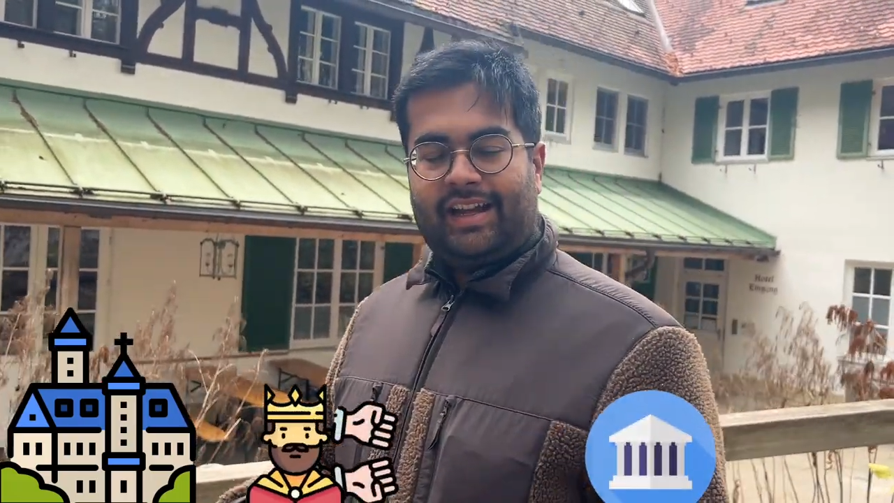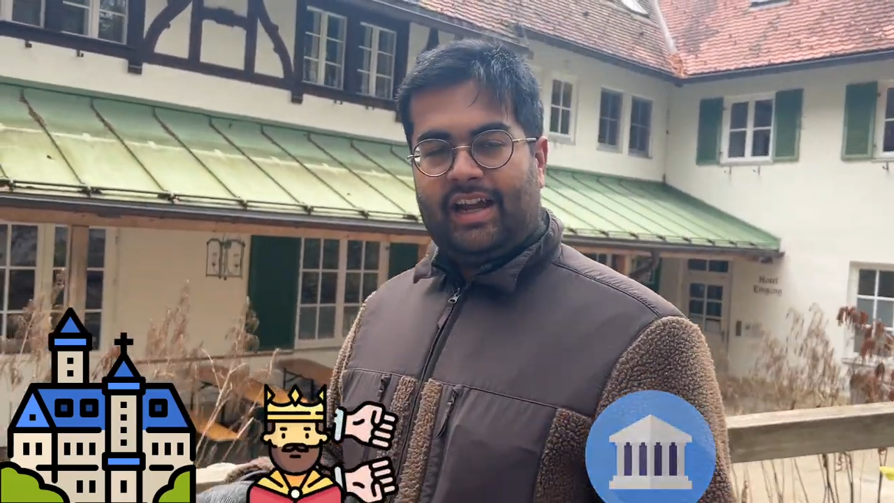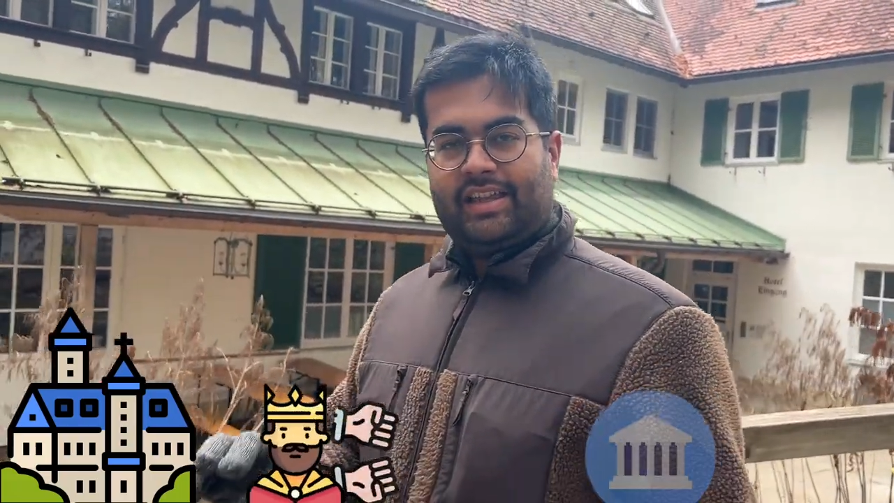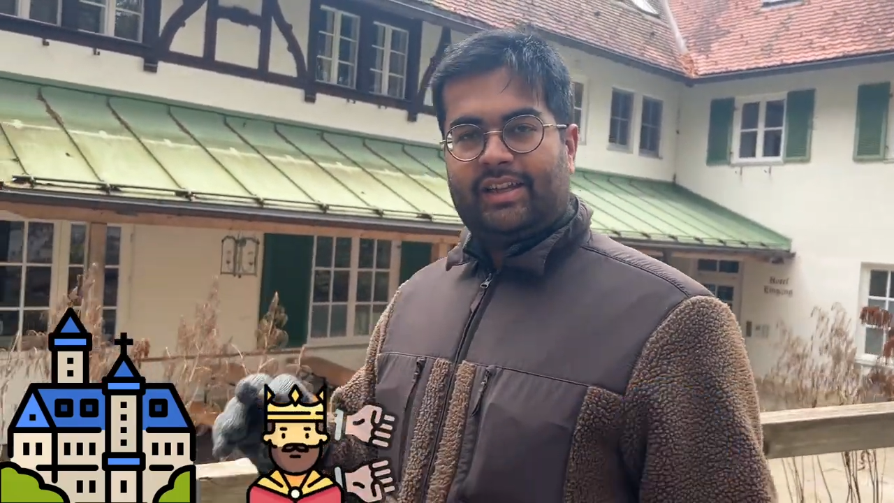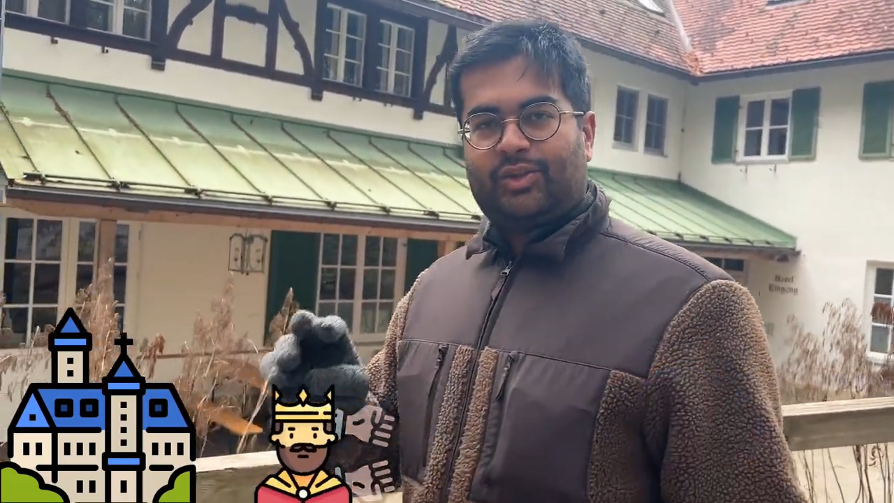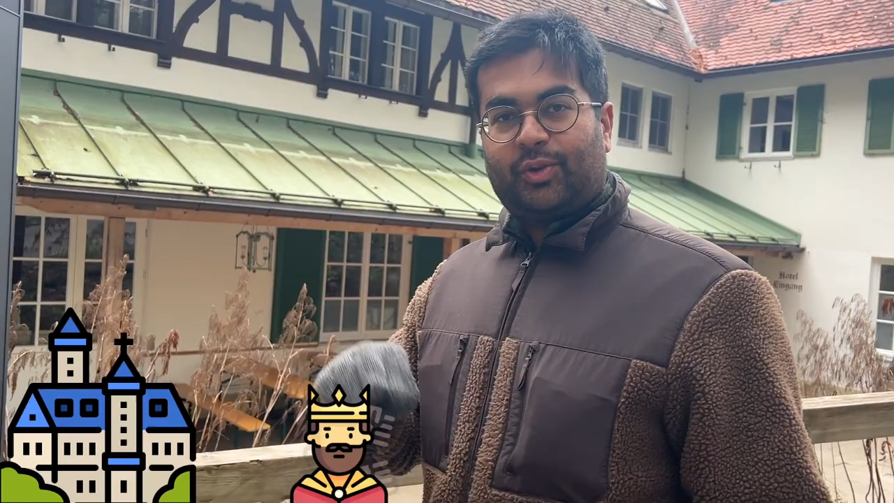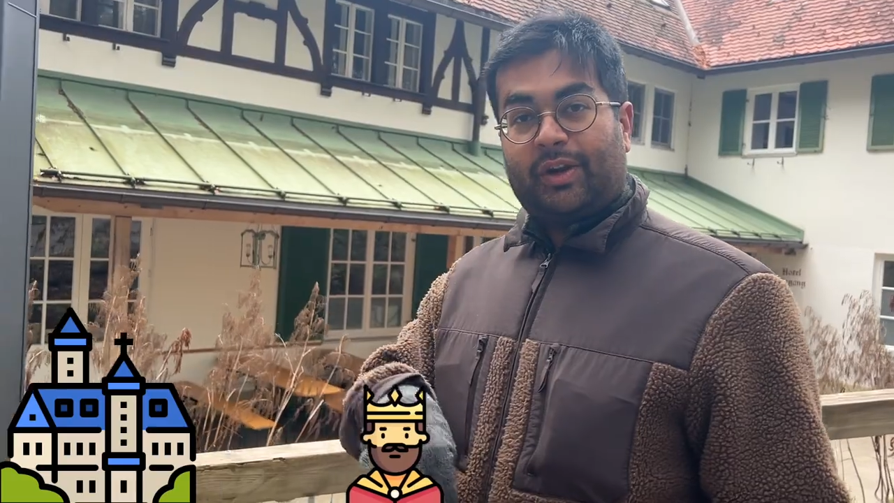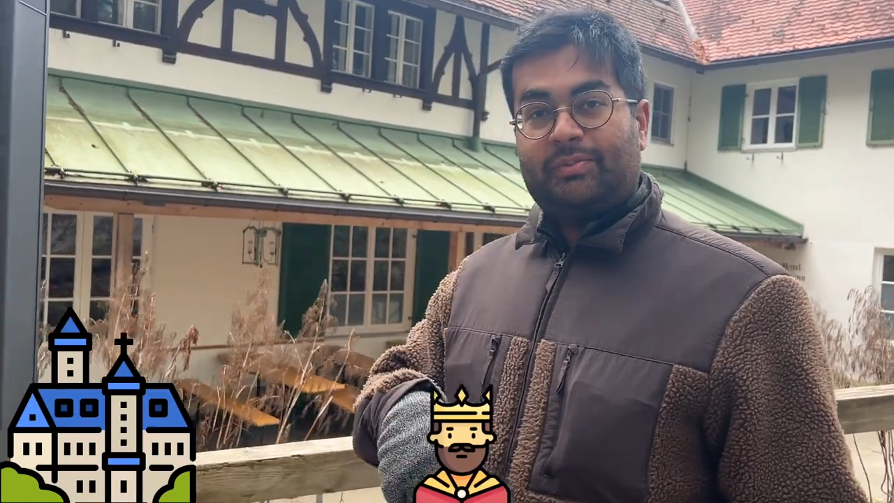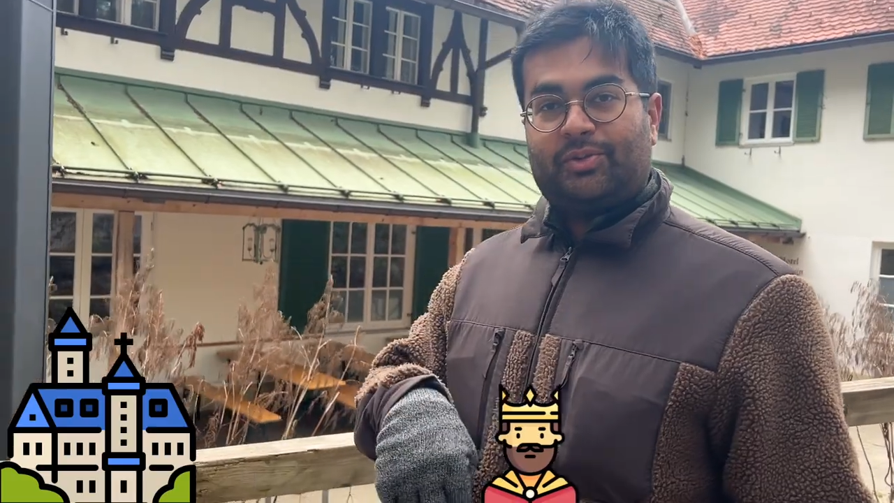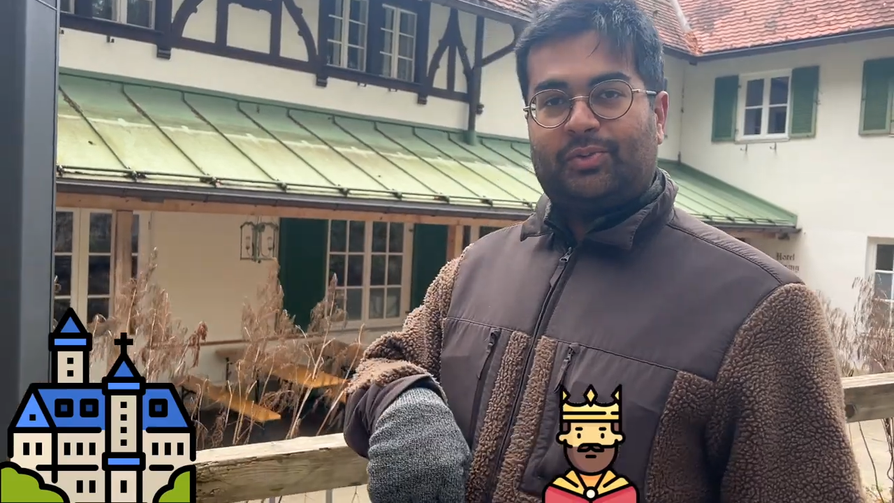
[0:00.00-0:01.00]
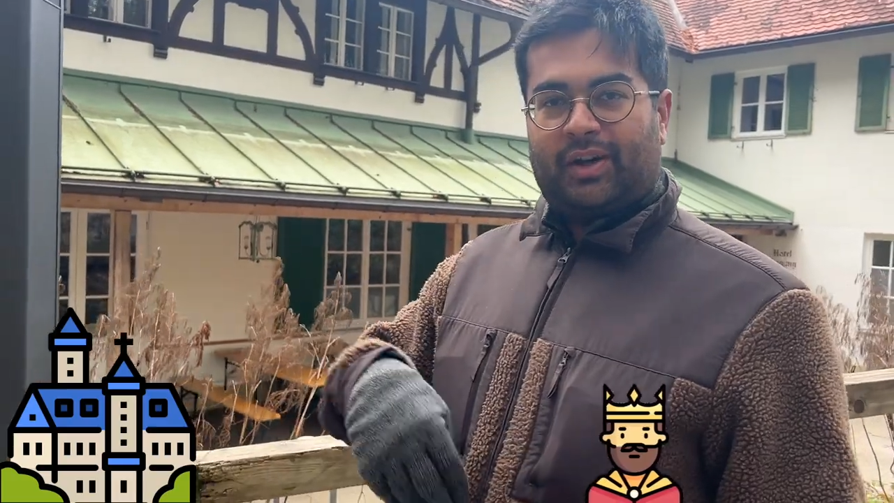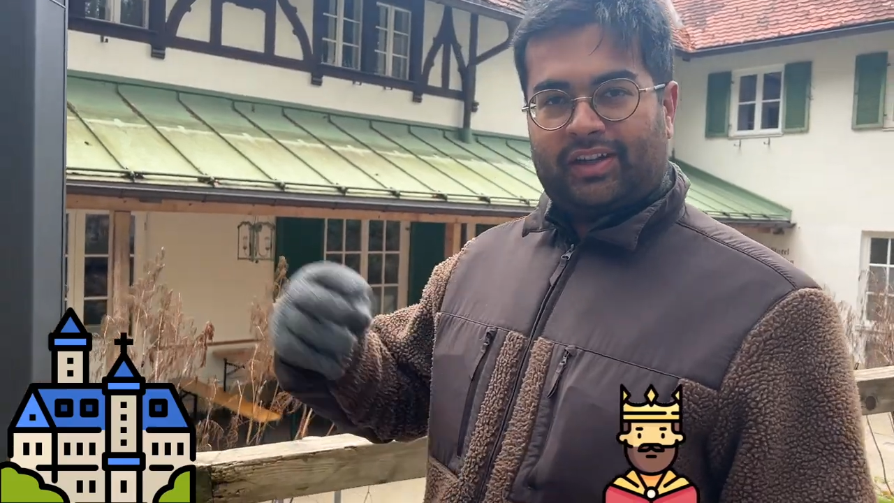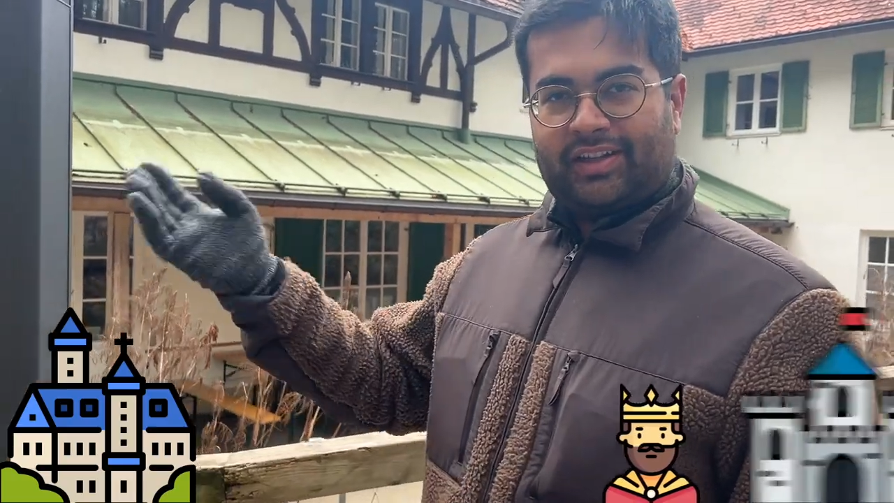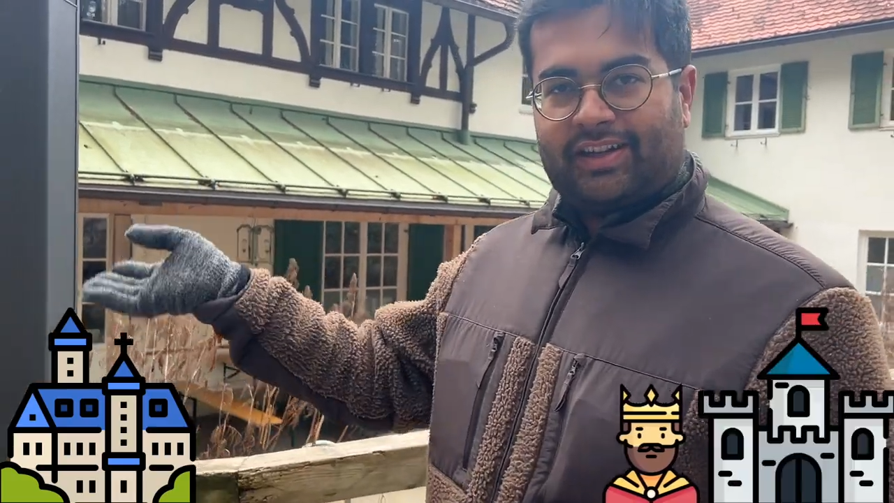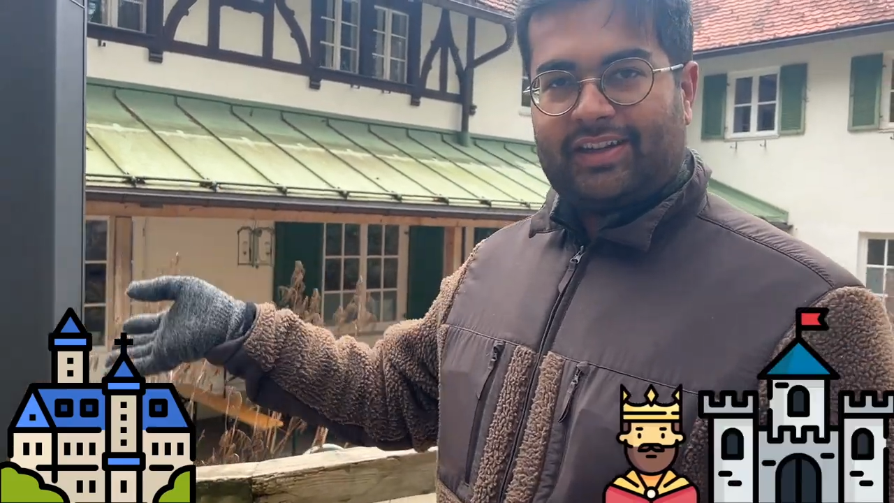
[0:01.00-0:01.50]
and then took him to
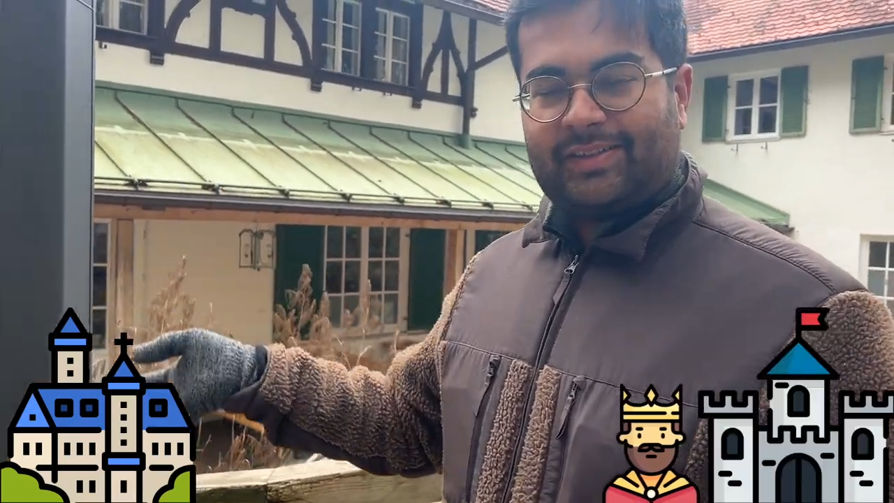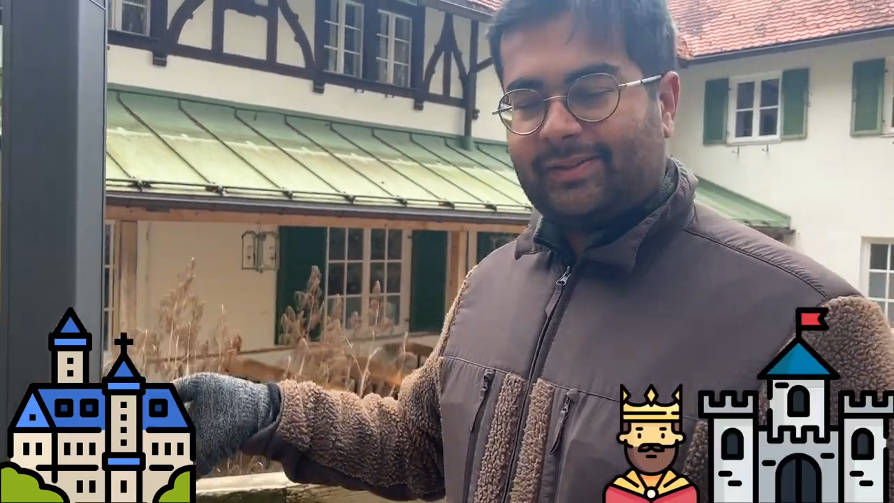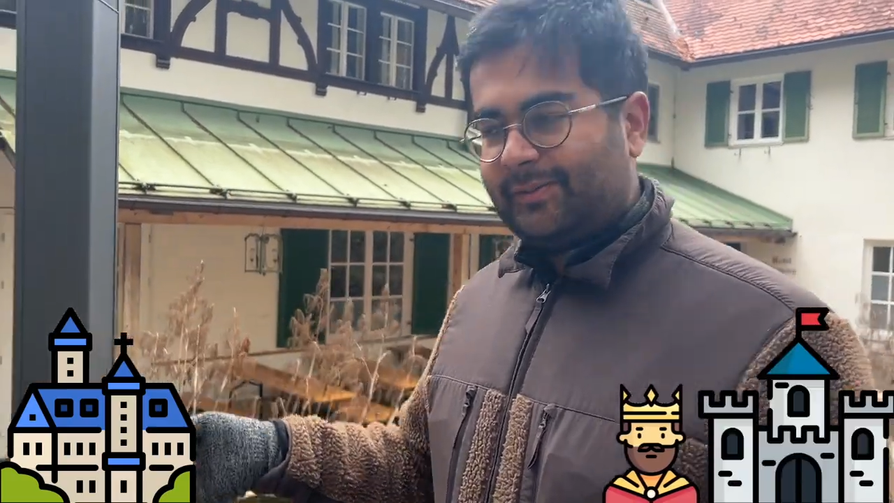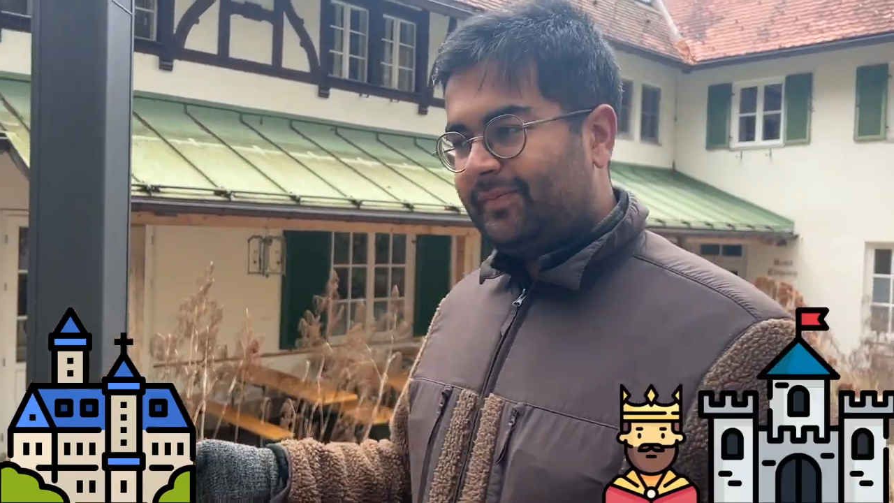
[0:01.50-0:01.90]
another castle.